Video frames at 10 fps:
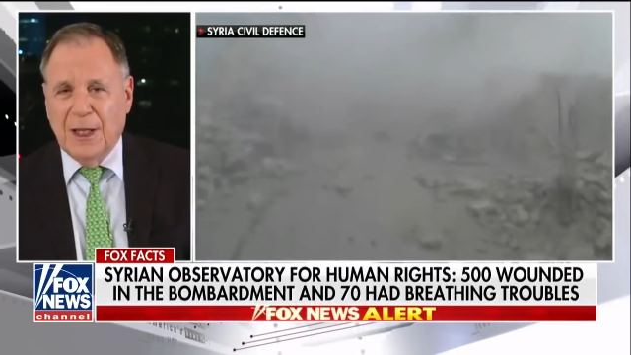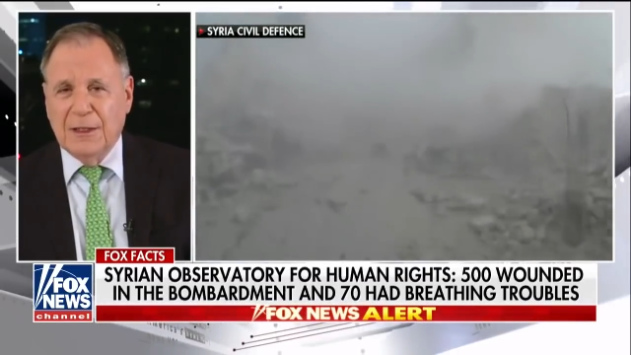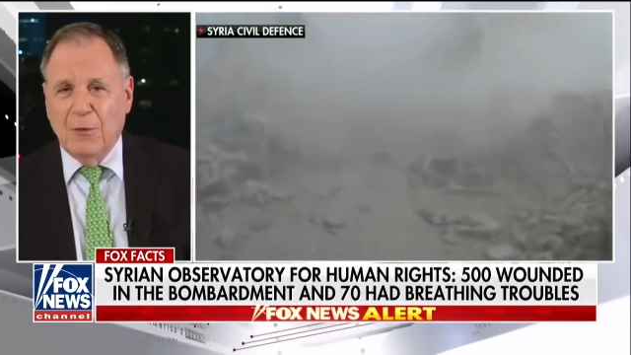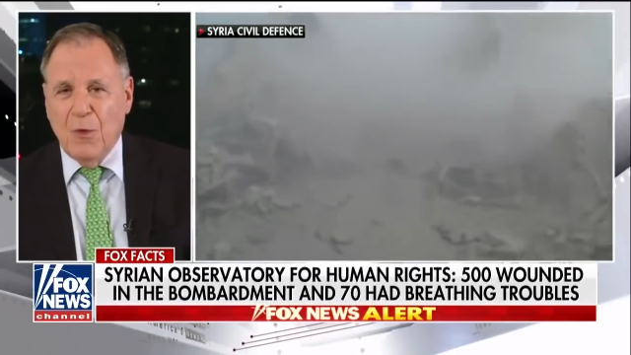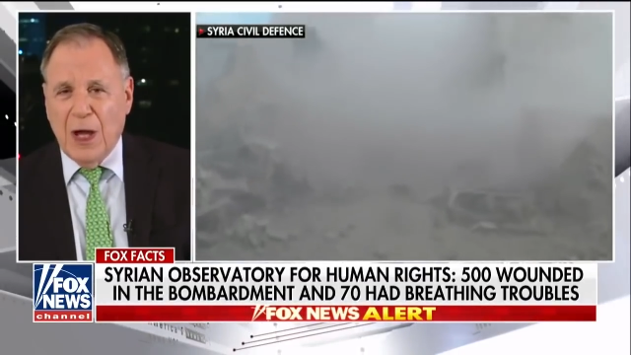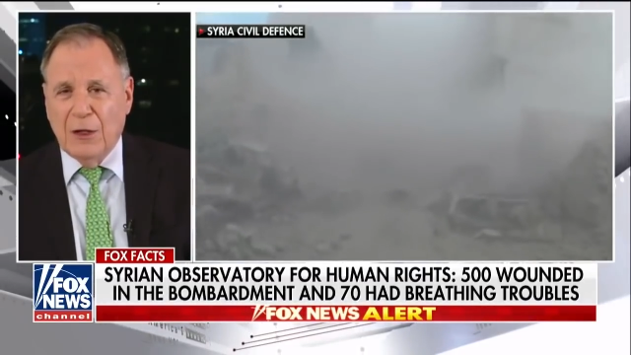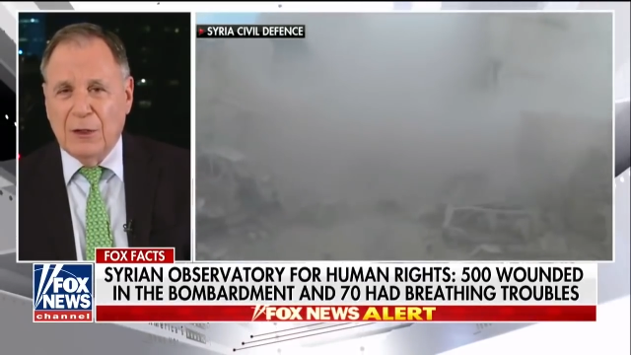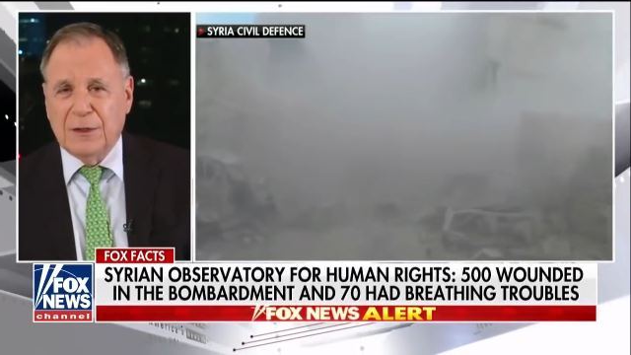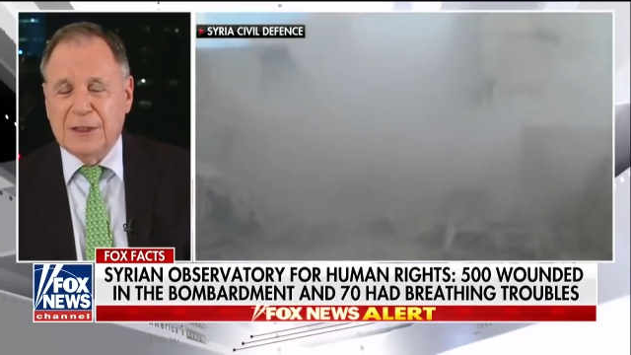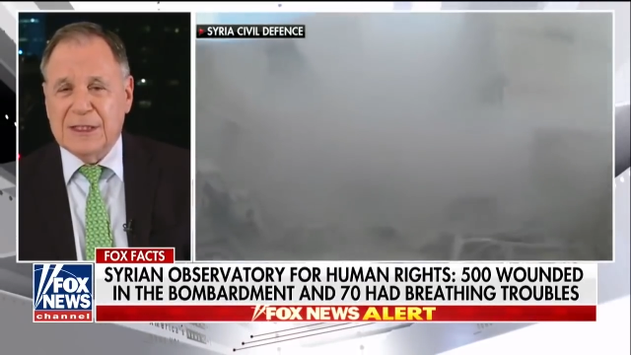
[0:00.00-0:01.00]
and the
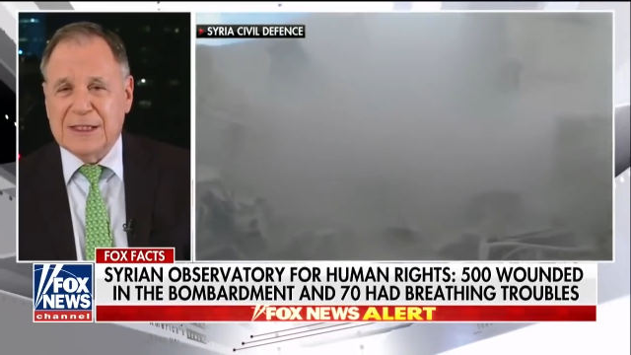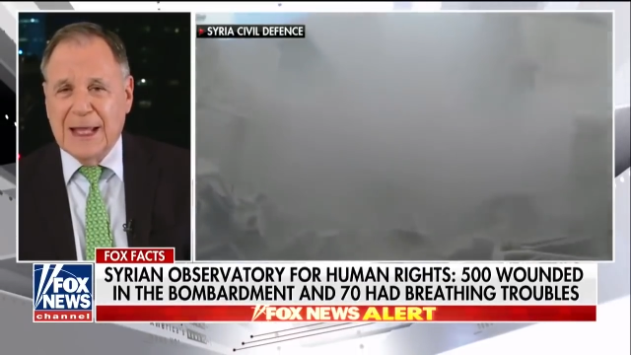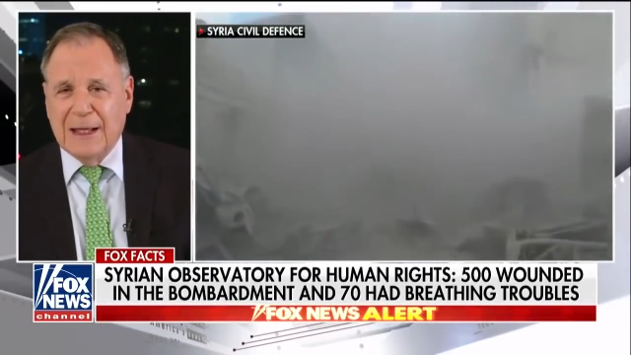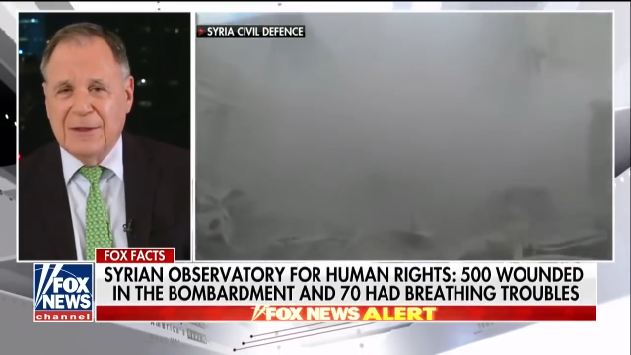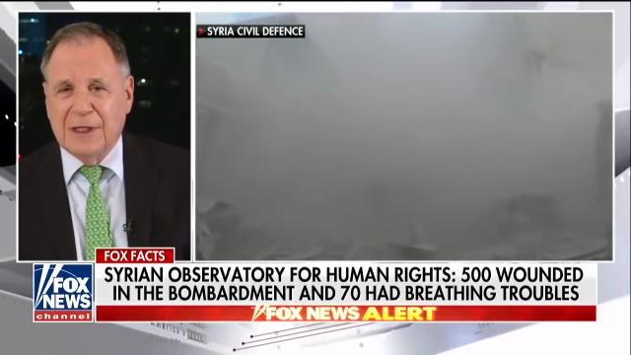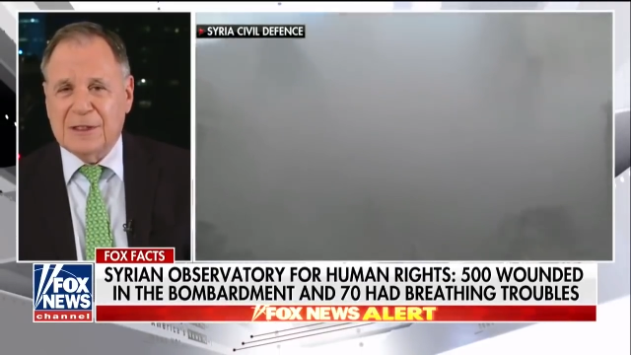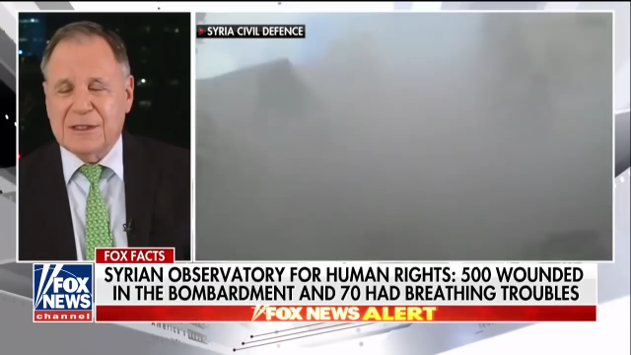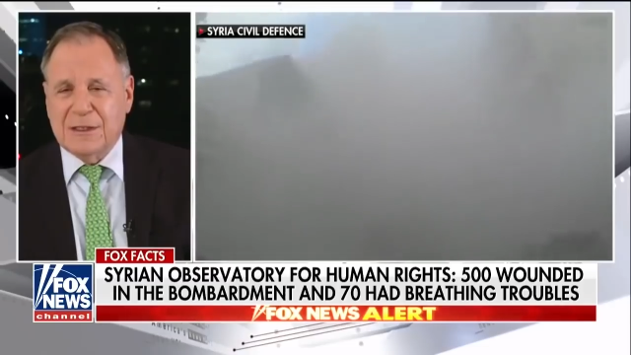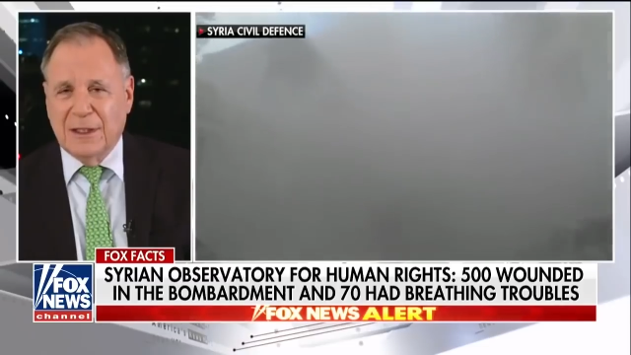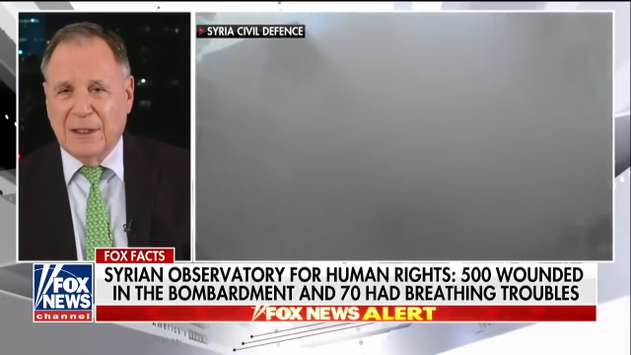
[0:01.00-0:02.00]
world is standing
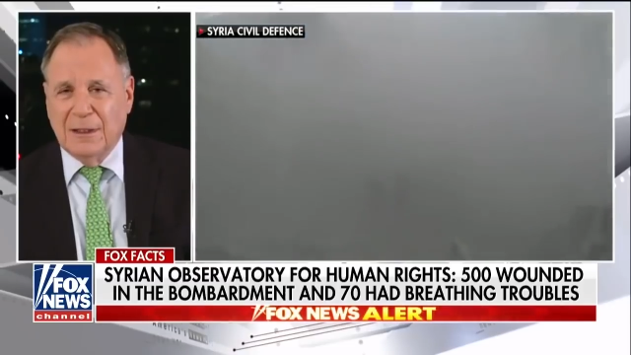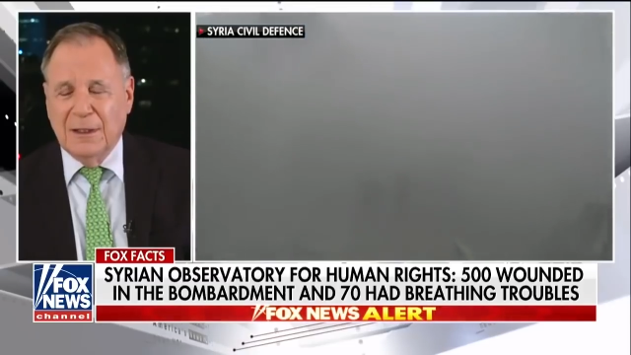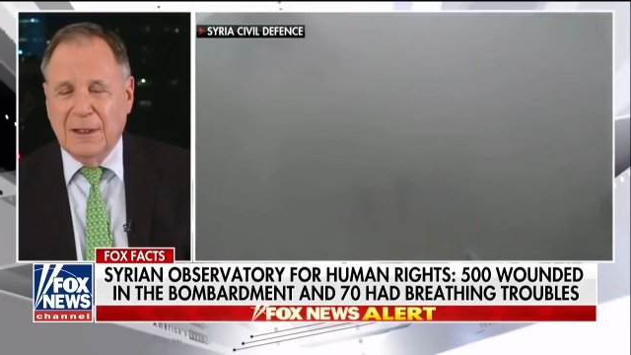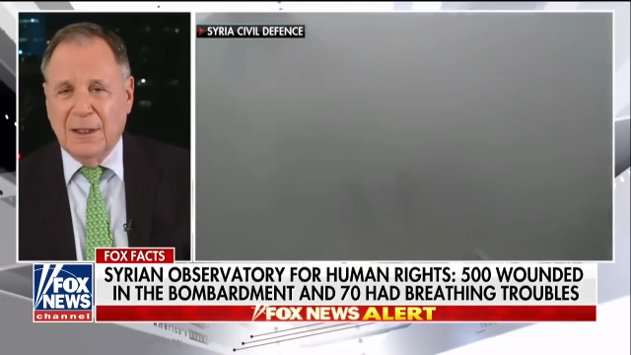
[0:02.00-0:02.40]
still.